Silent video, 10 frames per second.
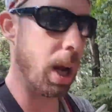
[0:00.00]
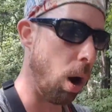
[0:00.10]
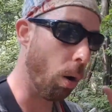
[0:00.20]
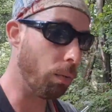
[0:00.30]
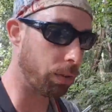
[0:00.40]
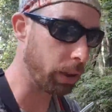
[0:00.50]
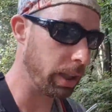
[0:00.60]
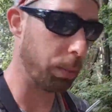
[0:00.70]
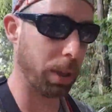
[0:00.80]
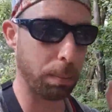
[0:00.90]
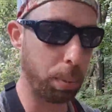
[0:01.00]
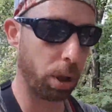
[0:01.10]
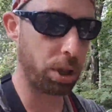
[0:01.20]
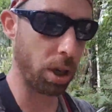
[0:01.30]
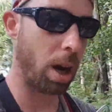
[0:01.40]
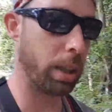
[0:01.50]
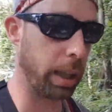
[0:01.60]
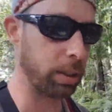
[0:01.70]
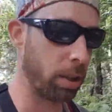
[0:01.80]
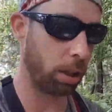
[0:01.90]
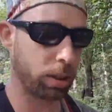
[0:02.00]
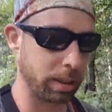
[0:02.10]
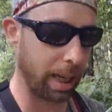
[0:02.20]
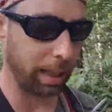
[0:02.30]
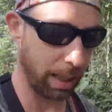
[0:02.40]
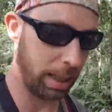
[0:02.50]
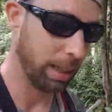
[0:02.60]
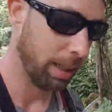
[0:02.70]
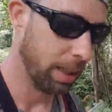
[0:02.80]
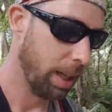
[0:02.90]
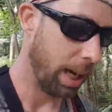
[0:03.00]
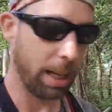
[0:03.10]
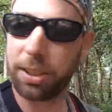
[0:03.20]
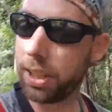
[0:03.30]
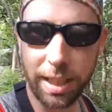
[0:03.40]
hopefully we can push on and get to Redondela. I said